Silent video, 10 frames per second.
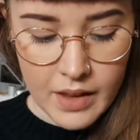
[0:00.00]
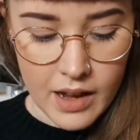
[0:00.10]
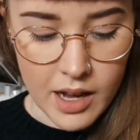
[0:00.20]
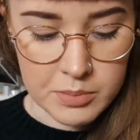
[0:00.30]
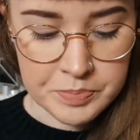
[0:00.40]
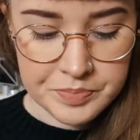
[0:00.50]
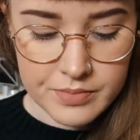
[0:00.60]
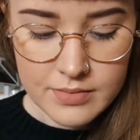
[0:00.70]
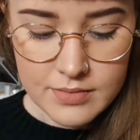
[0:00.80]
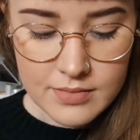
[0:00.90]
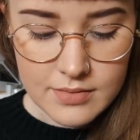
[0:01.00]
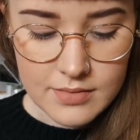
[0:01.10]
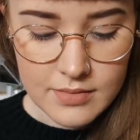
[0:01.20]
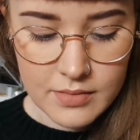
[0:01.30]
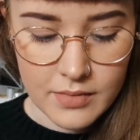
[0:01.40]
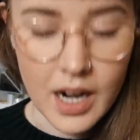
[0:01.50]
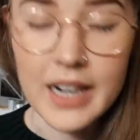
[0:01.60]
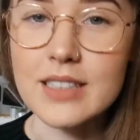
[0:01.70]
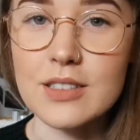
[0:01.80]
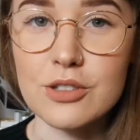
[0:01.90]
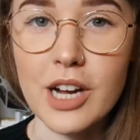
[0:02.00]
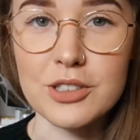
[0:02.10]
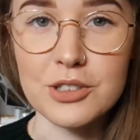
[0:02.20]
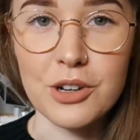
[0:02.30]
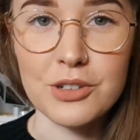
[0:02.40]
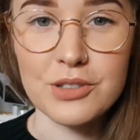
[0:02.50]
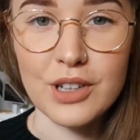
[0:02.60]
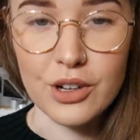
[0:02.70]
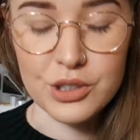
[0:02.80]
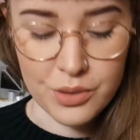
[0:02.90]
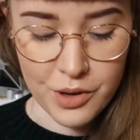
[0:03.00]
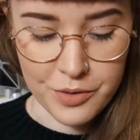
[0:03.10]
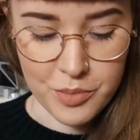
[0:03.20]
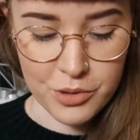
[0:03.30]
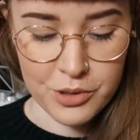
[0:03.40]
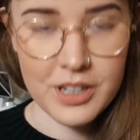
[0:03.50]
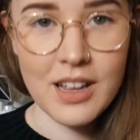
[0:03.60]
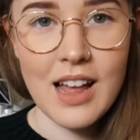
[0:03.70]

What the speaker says: But I just tried to not go too overboard.